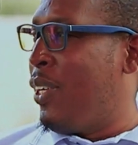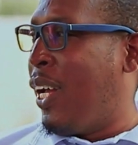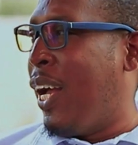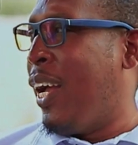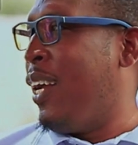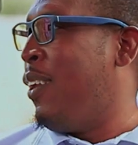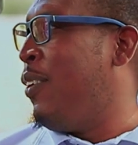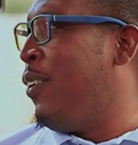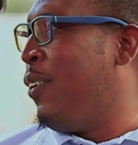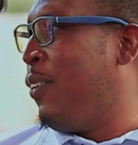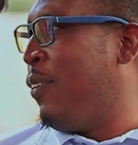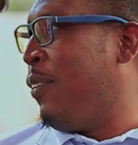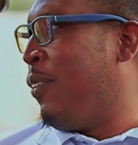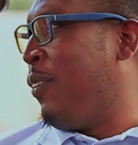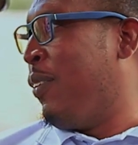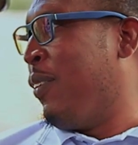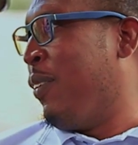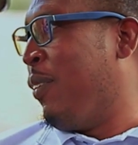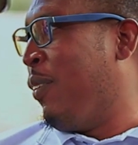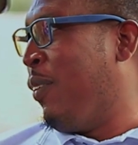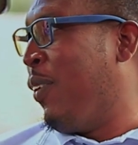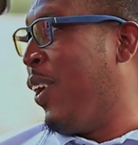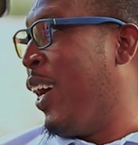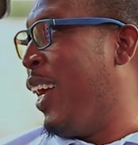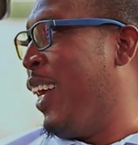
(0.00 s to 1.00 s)
I don't know.
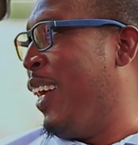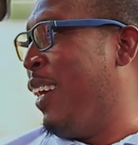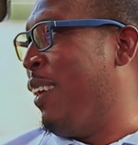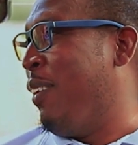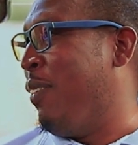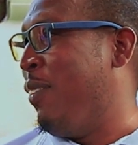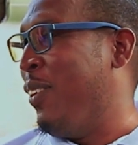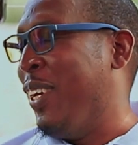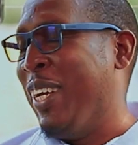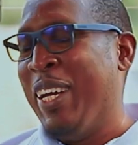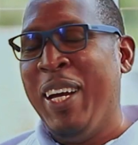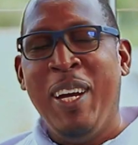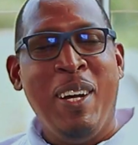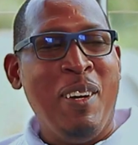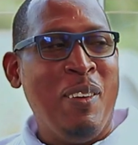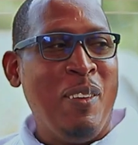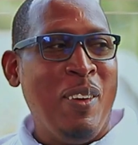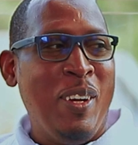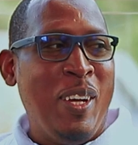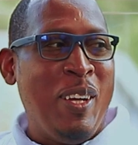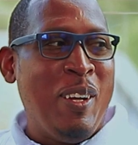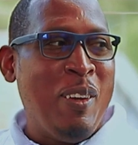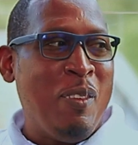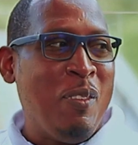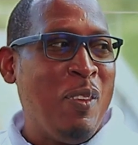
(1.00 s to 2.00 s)

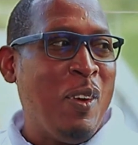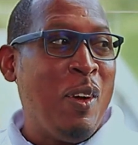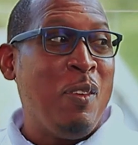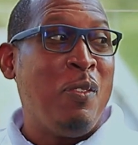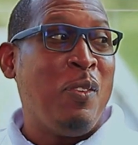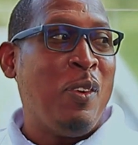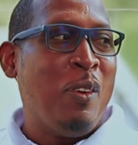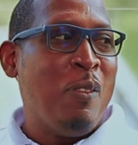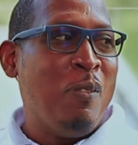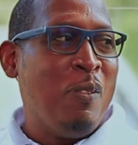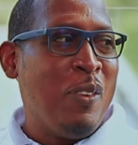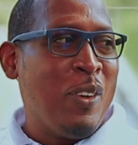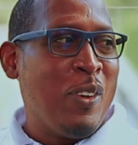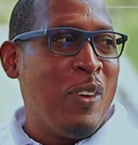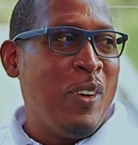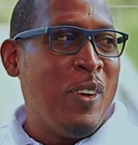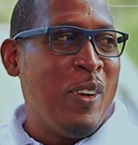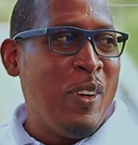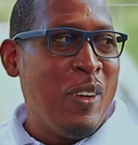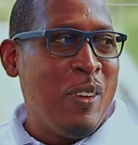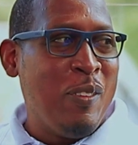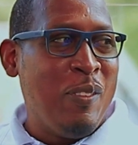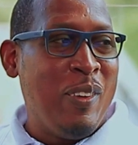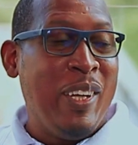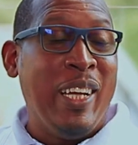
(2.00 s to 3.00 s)
Who are from
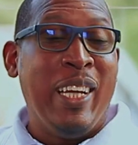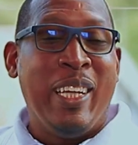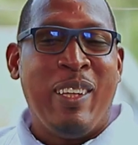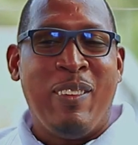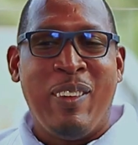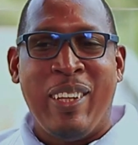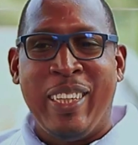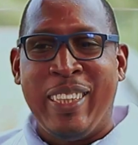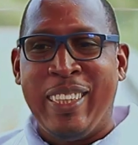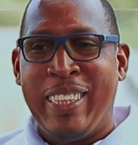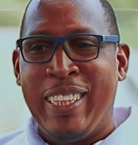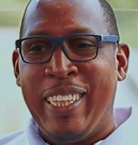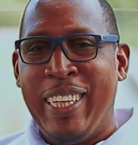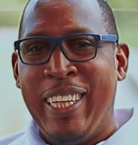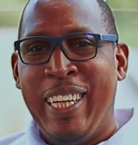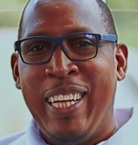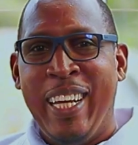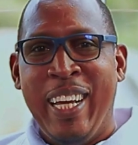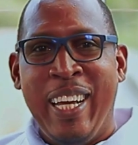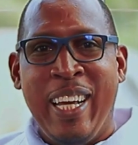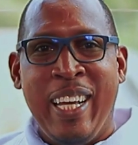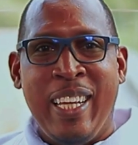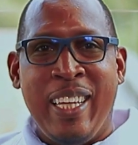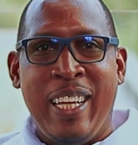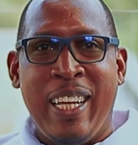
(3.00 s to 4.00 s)
Mugolobi. It was
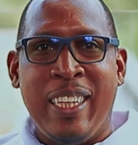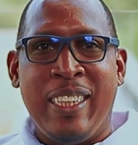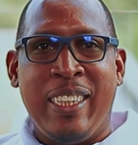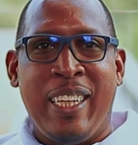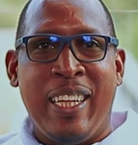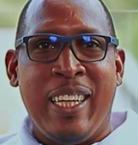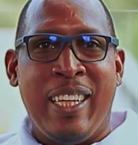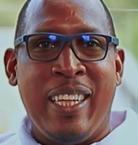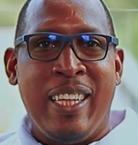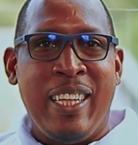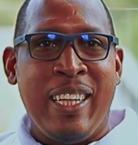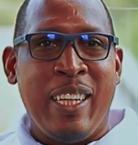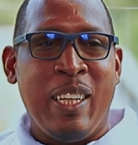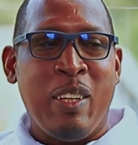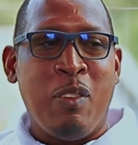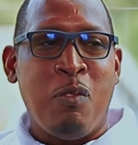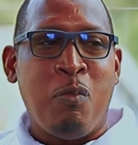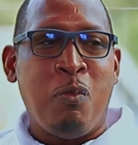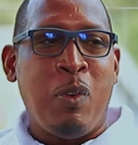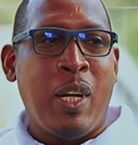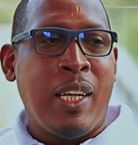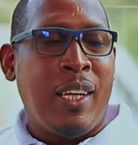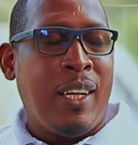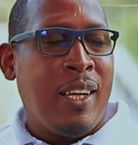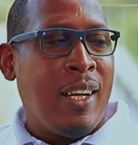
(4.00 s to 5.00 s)
that's the thing.
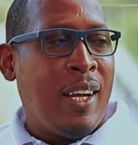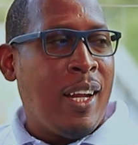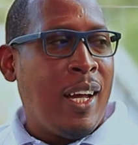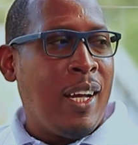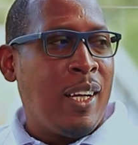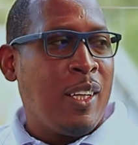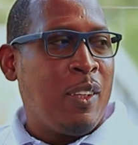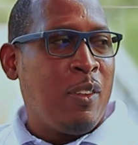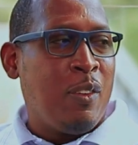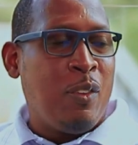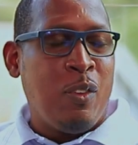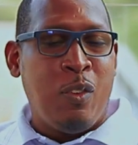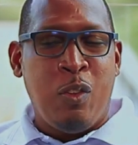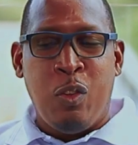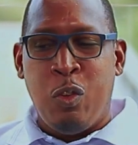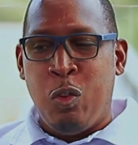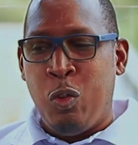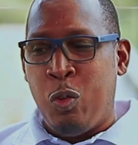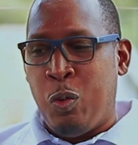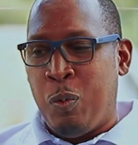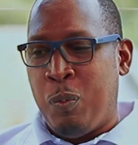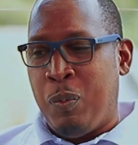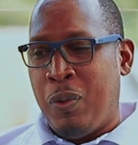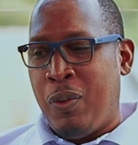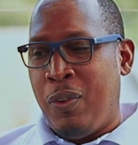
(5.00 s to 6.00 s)
But like
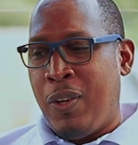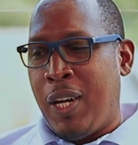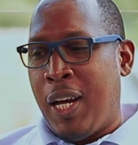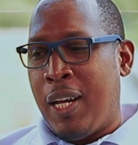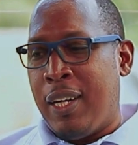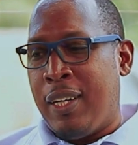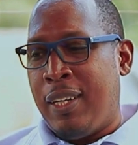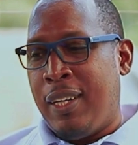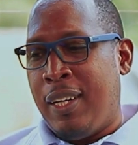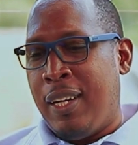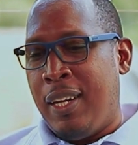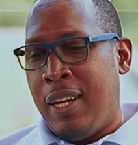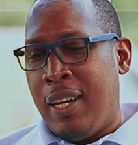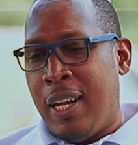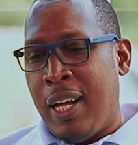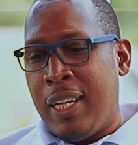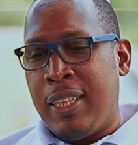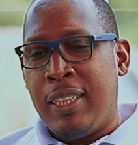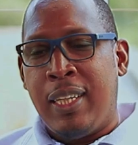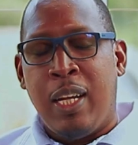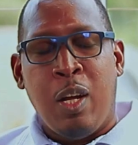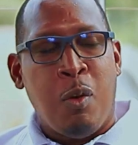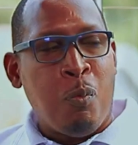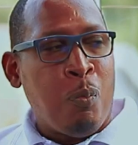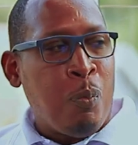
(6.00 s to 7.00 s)
to look at
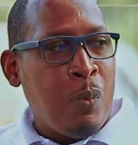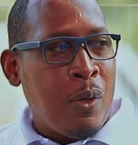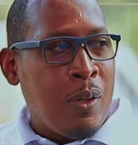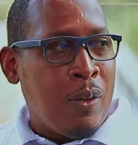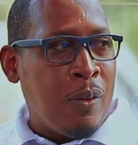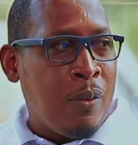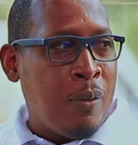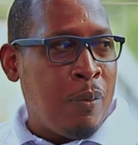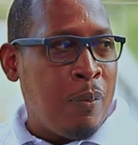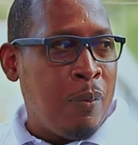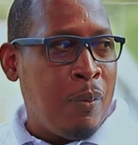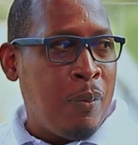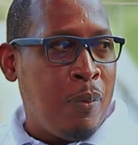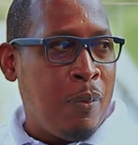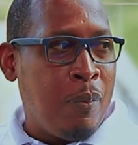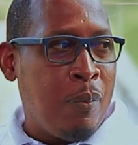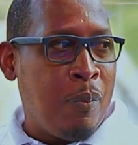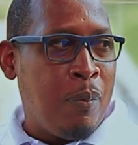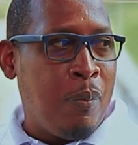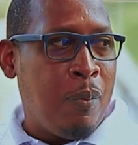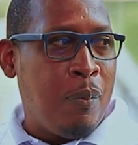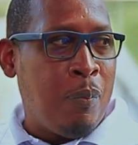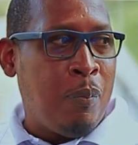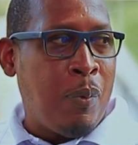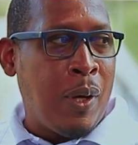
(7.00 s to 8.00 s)
that's the male
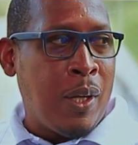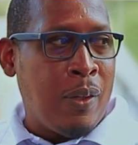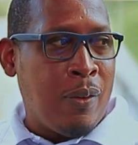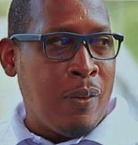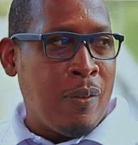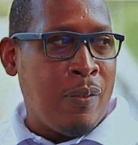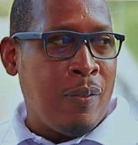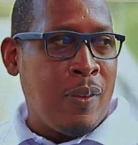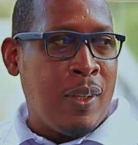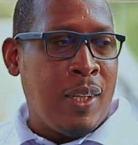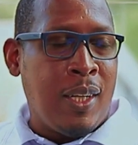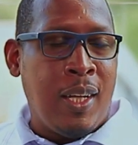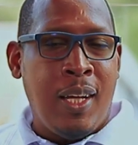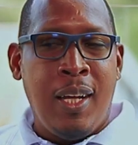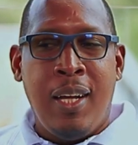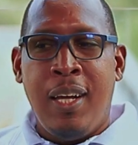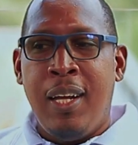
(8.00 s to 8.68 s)
part of it.